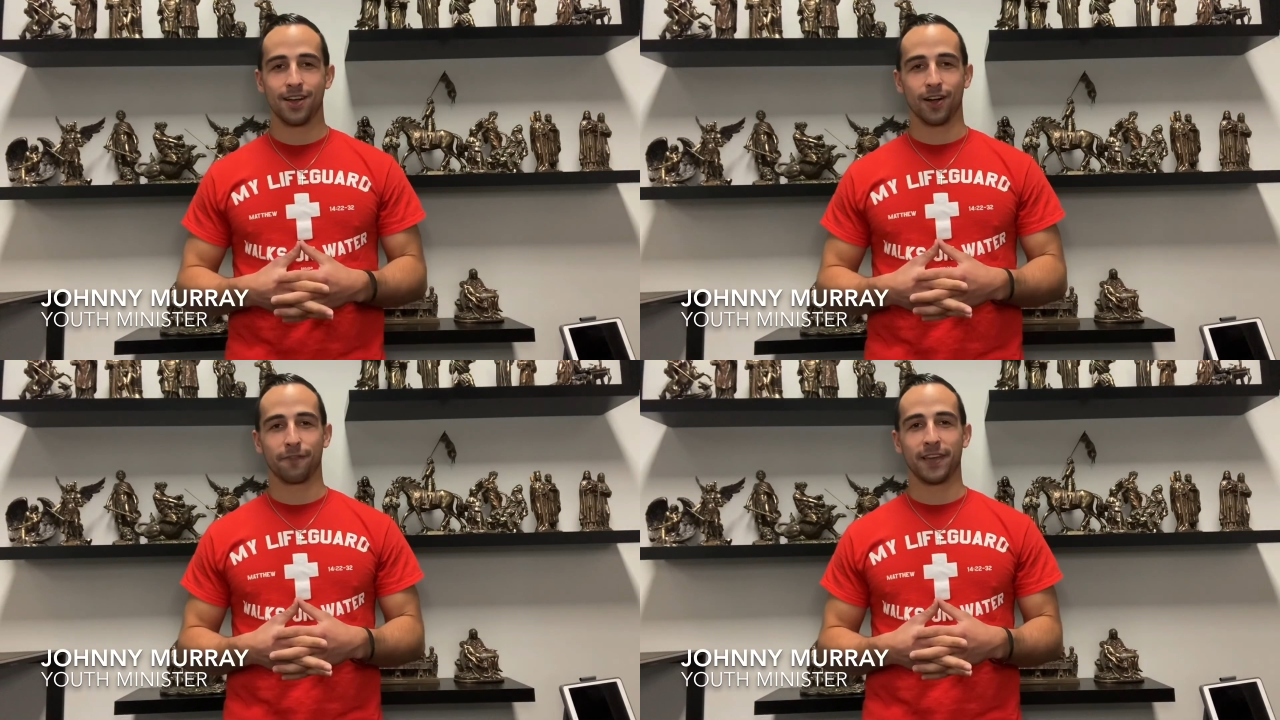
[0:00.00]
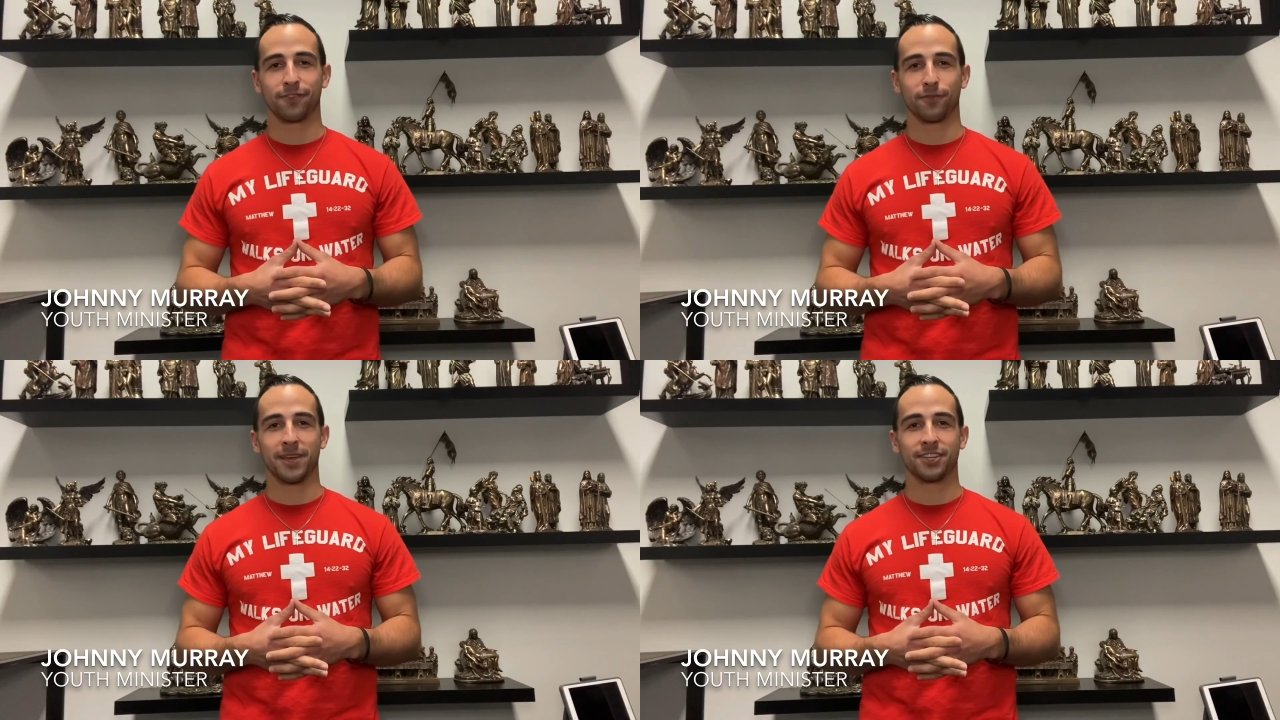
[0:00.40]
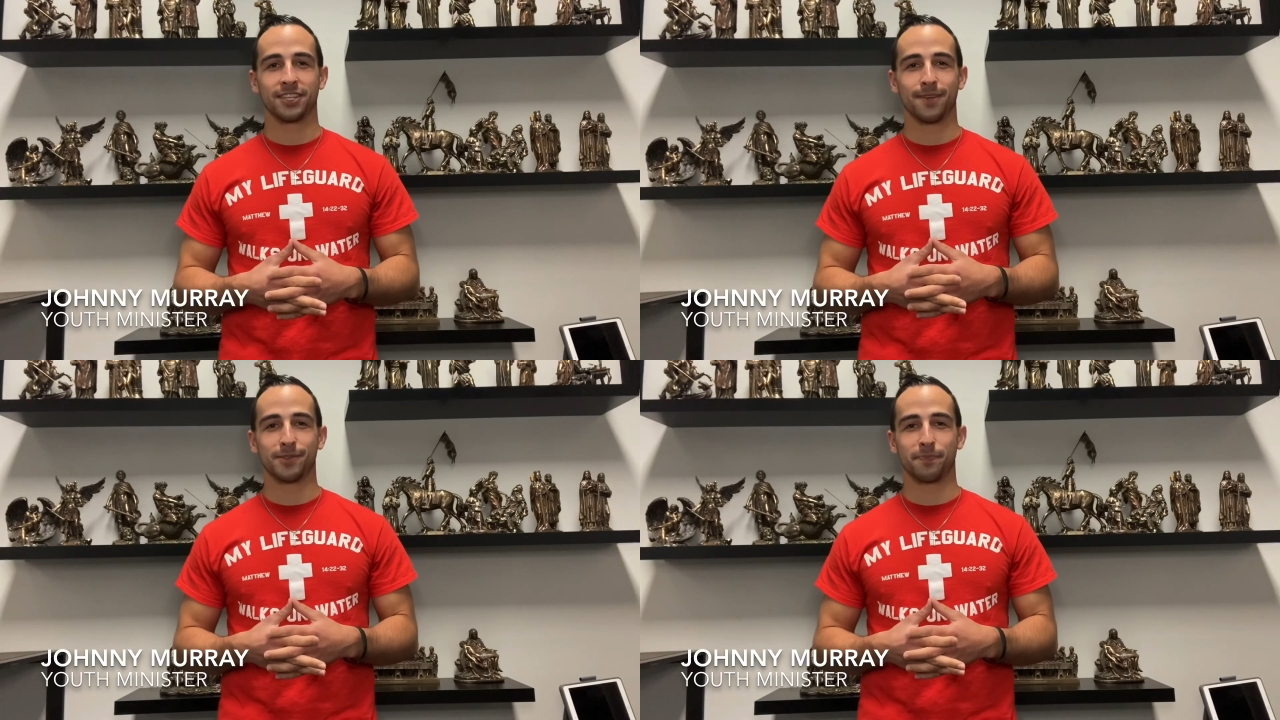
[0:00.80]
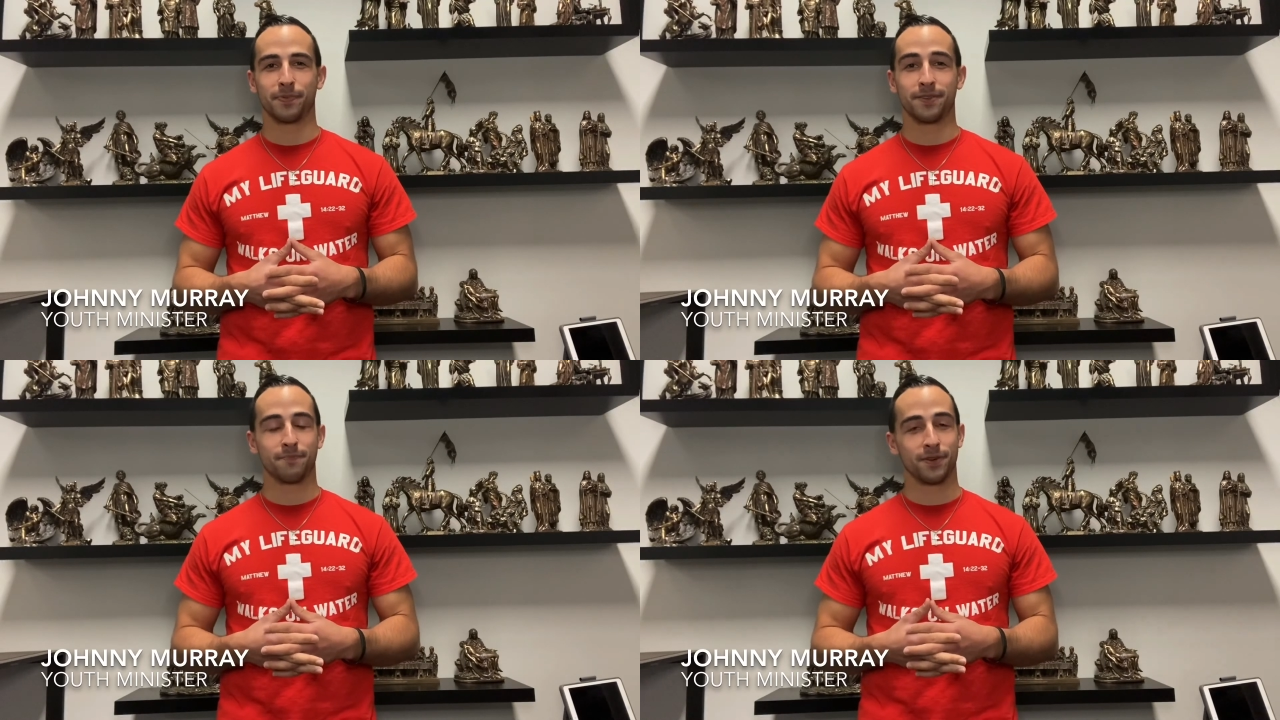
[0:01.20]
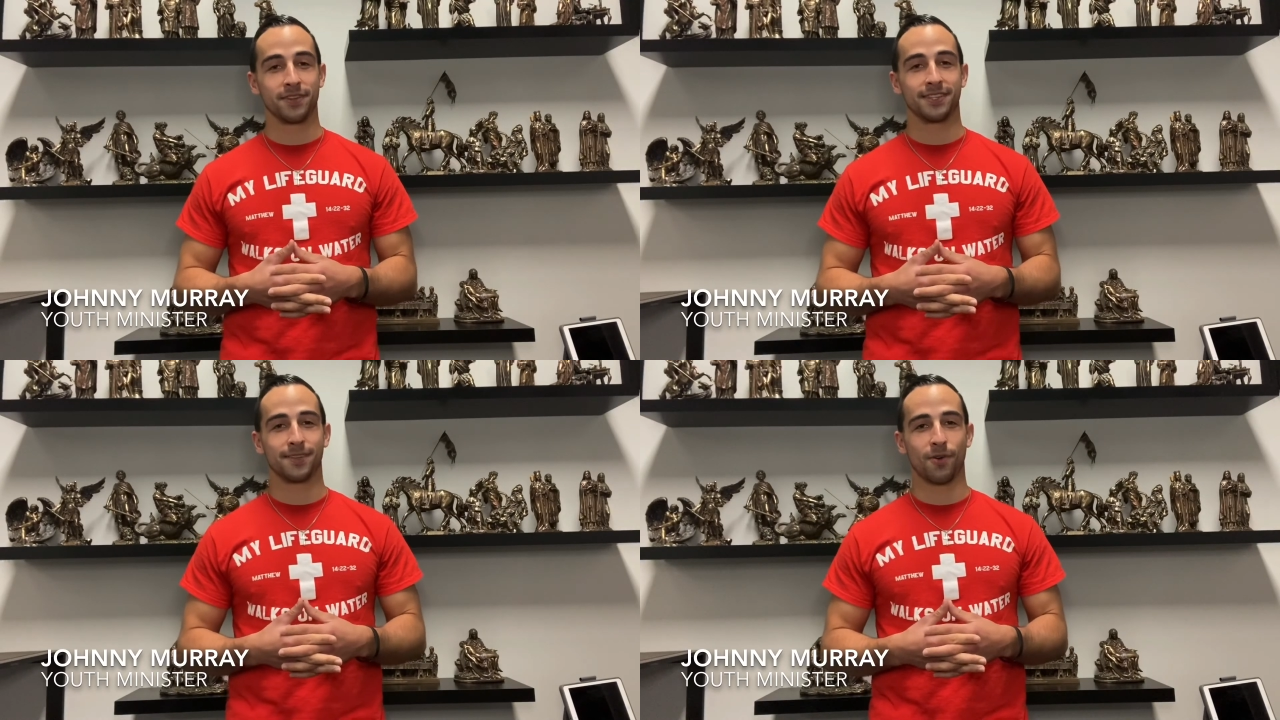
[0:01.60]
Our faith formation team has been putting
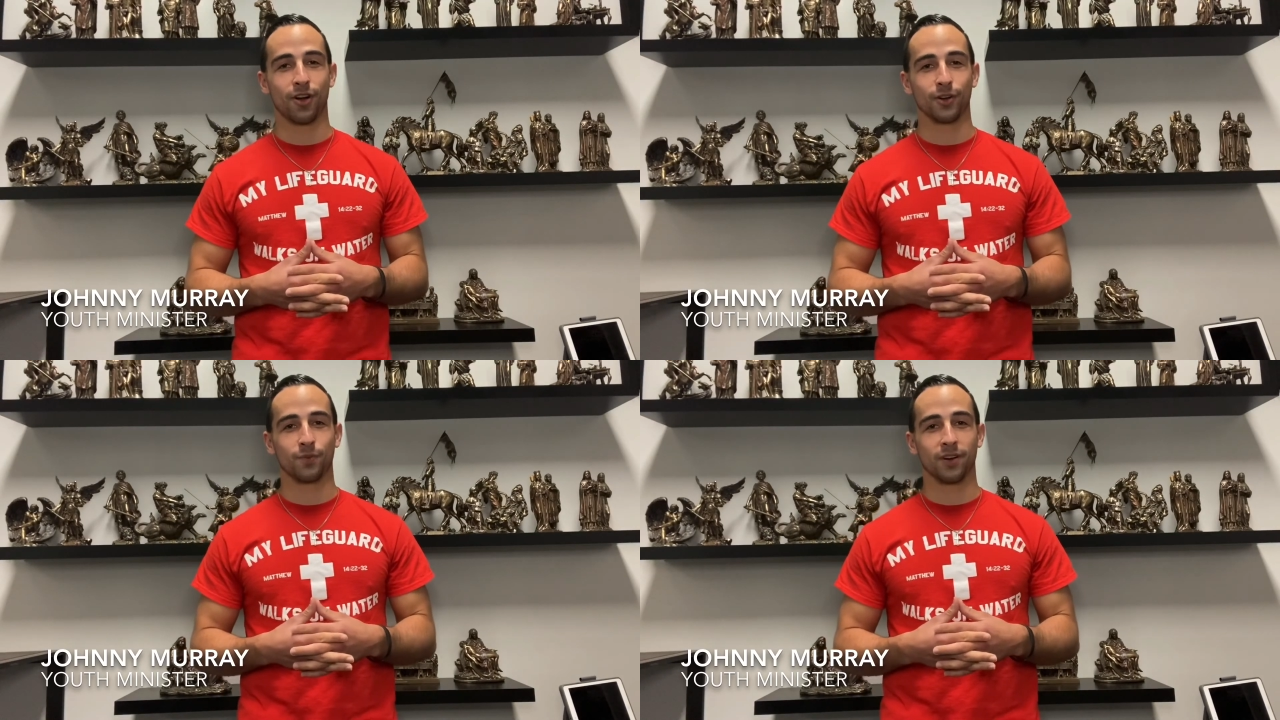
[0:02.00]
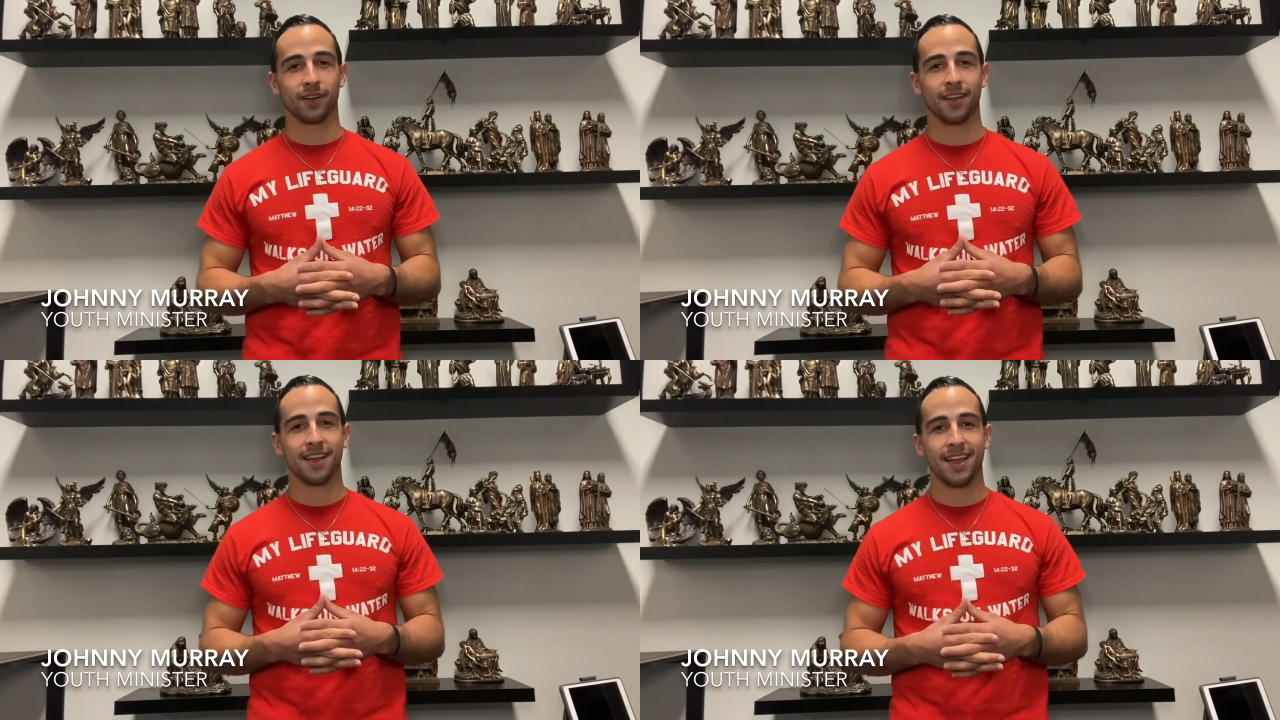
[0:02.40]
in some hard work,